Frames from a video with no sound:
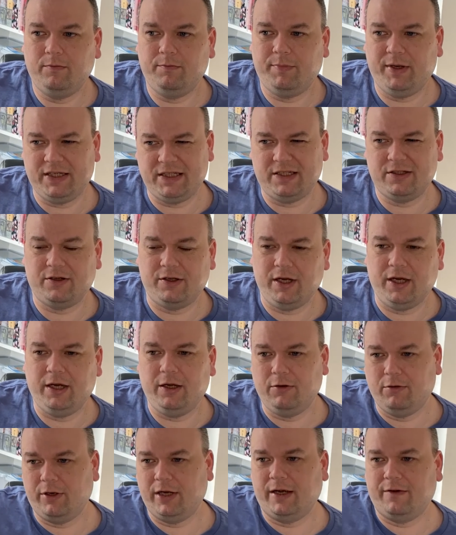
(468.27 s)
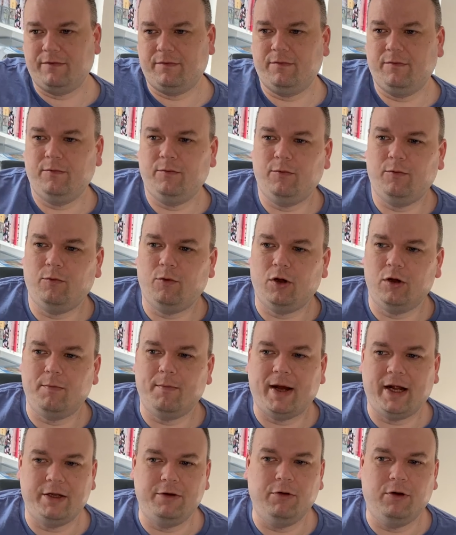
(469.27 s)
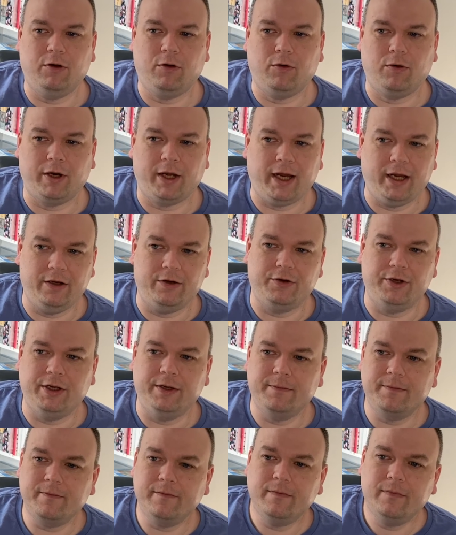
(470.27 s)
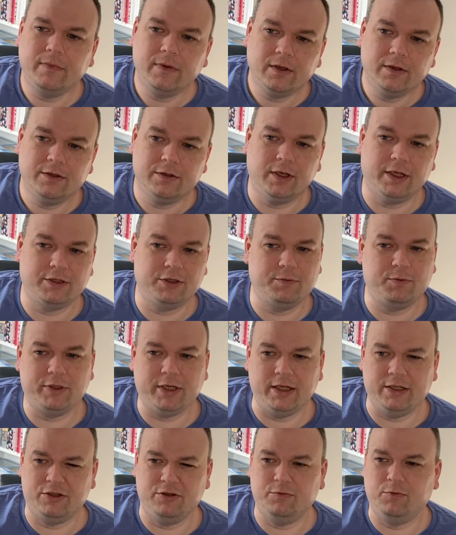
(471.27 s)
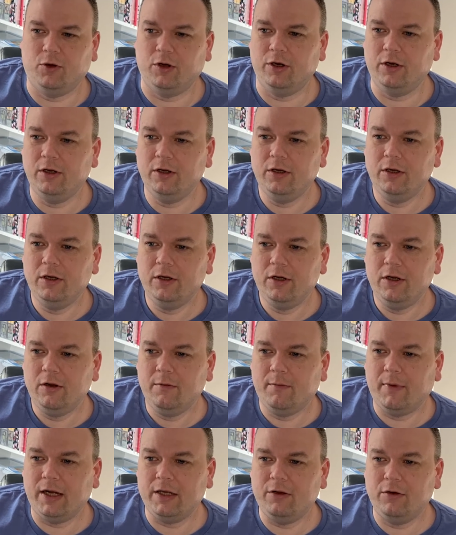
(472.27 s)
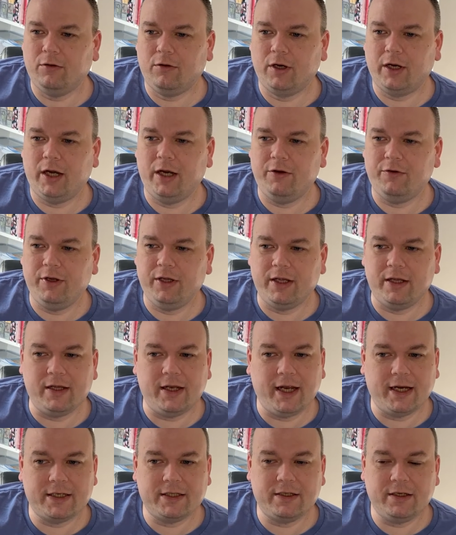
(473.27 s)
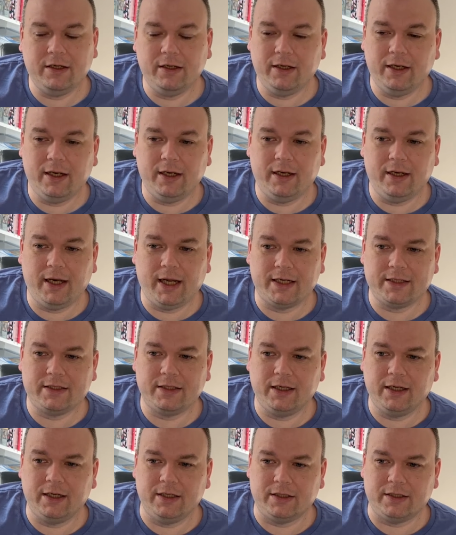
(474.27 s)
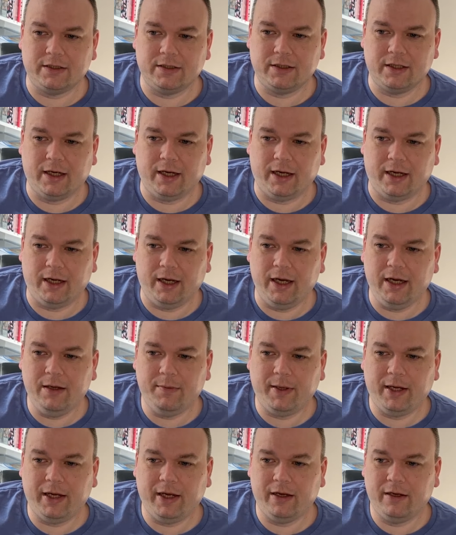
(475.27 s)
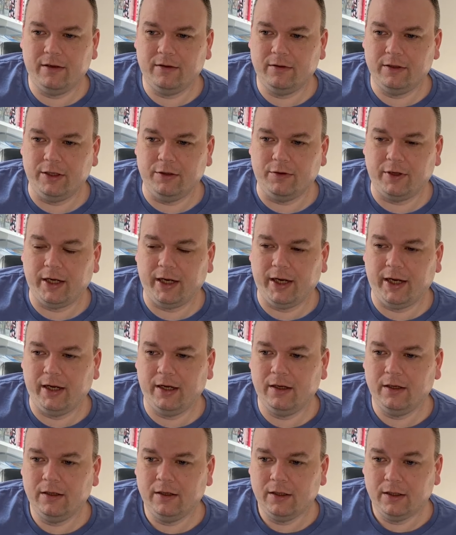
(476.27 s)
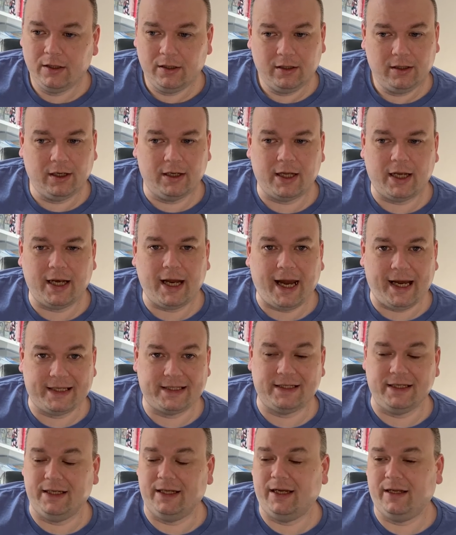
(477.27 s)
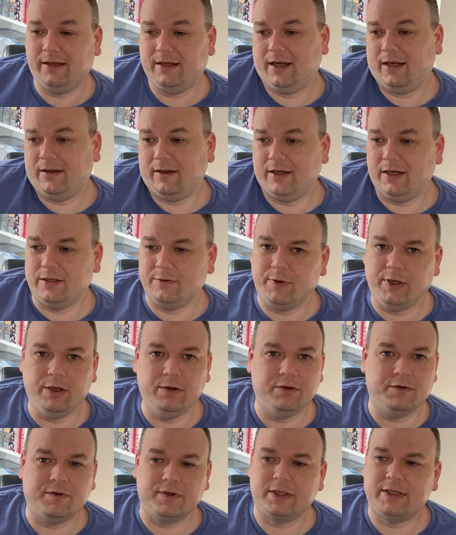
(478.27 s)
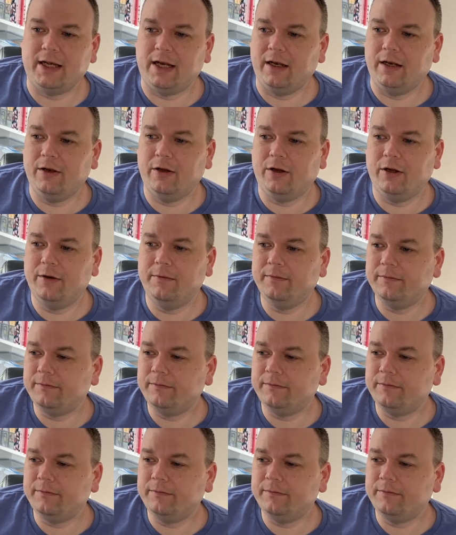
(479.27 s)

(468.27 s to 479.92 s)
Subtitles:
business on here, you'll only have 1 manual order entry. So let's just pretend it's just 1. Manual order entry. Then the next thing is eBay UK, and then Etsy. They're the things we use for selling on.